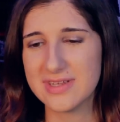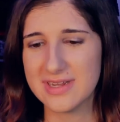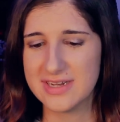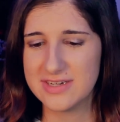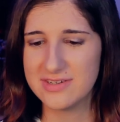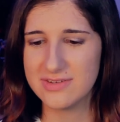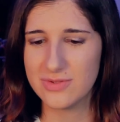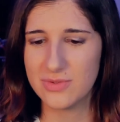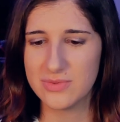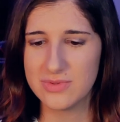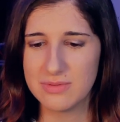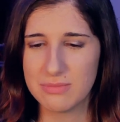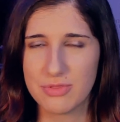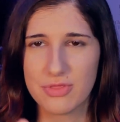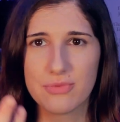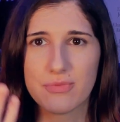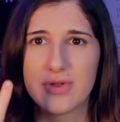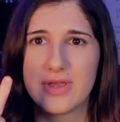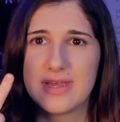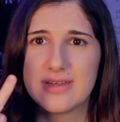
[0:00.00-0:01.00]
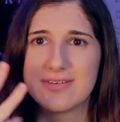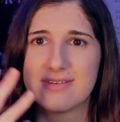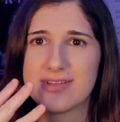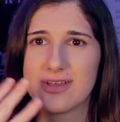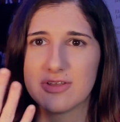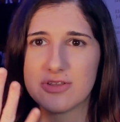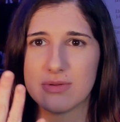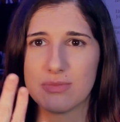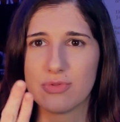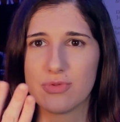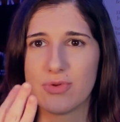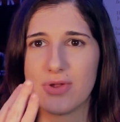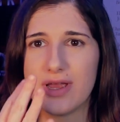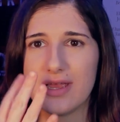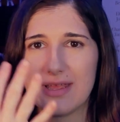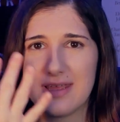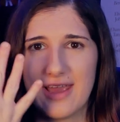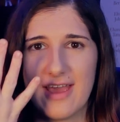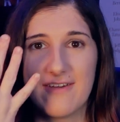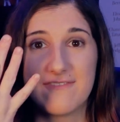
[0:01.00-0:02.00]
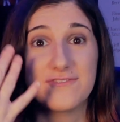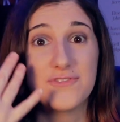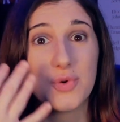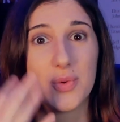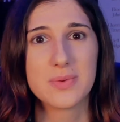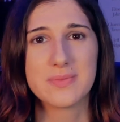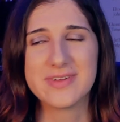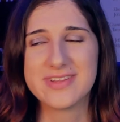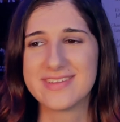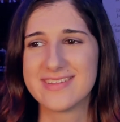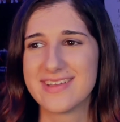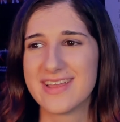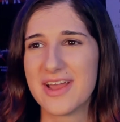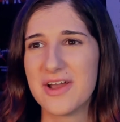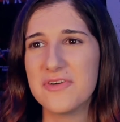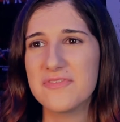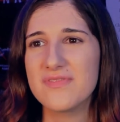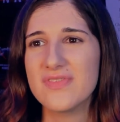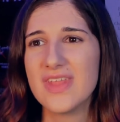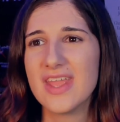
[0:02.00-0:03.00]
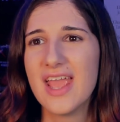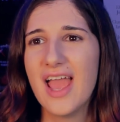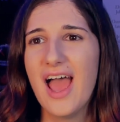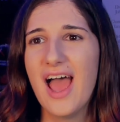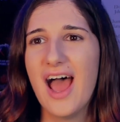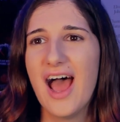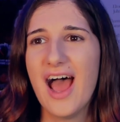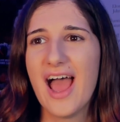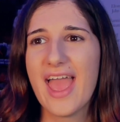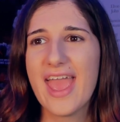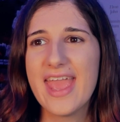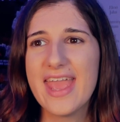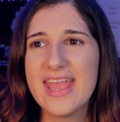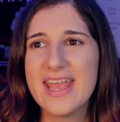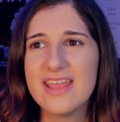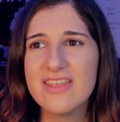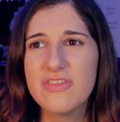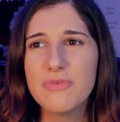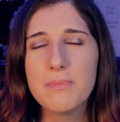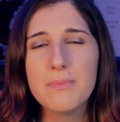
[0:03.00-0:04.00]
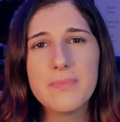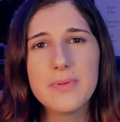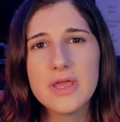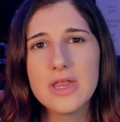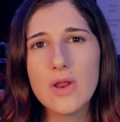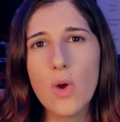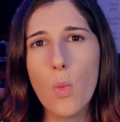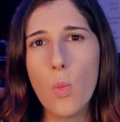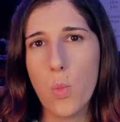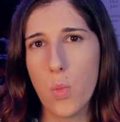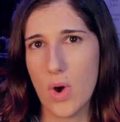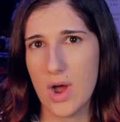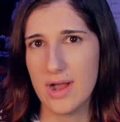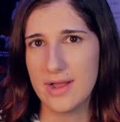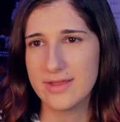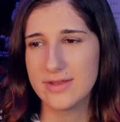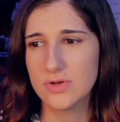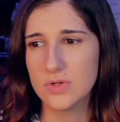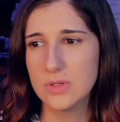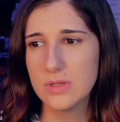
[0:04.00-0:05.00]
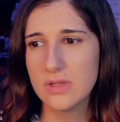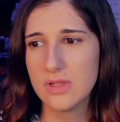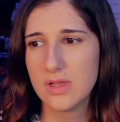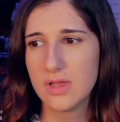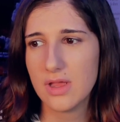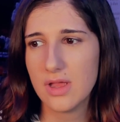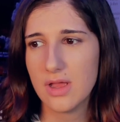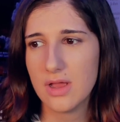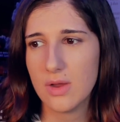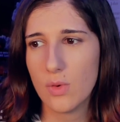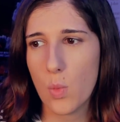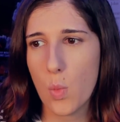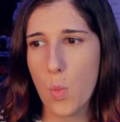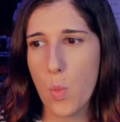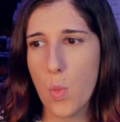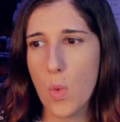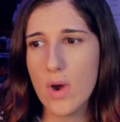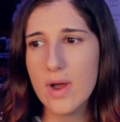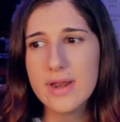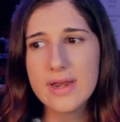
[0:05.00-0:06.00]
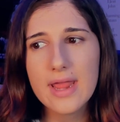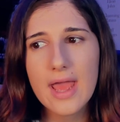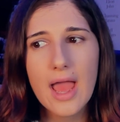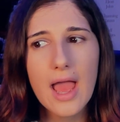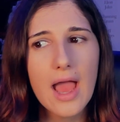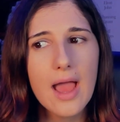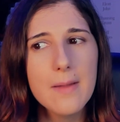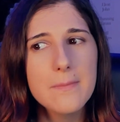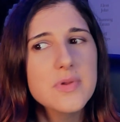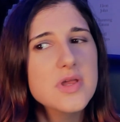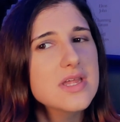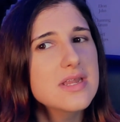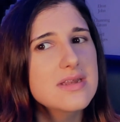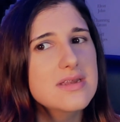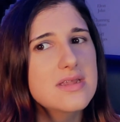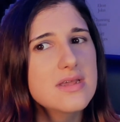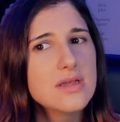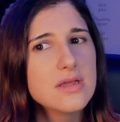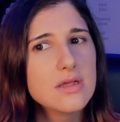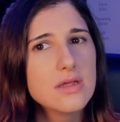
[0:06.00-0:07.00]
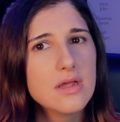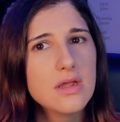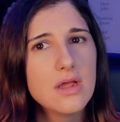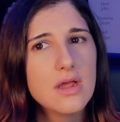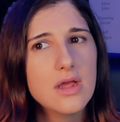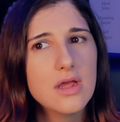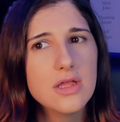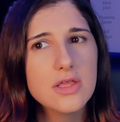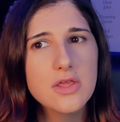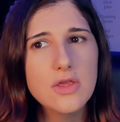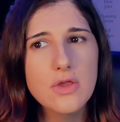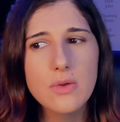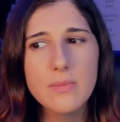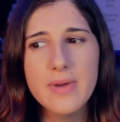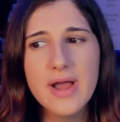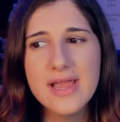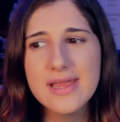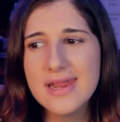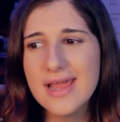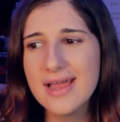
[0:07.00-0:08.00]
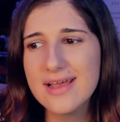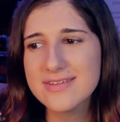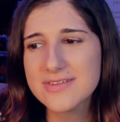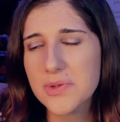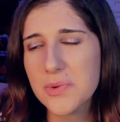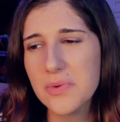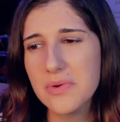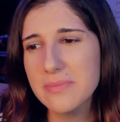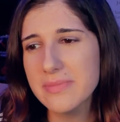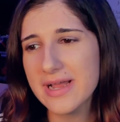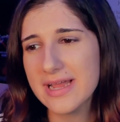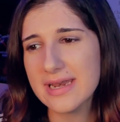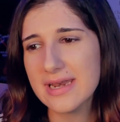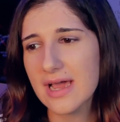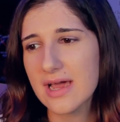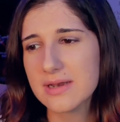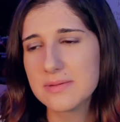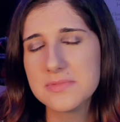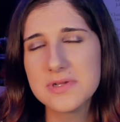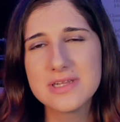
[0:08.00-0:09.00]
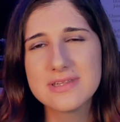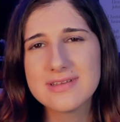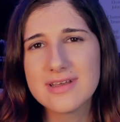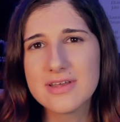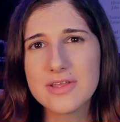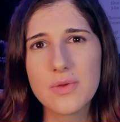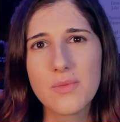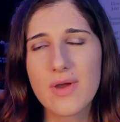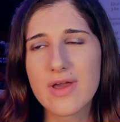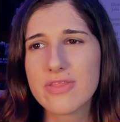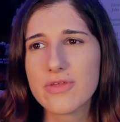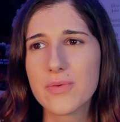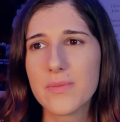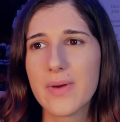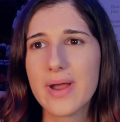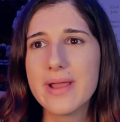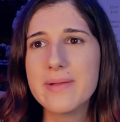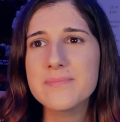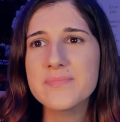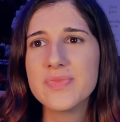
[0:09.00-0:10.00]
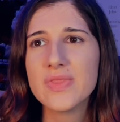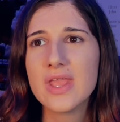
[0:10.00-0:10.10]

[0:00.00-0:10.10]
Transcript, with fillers: did I just hold up three? I just held up three. Yeah, four months ago. It's been a while. What happened? You might ask, or might not. I'm gonna tell you either way.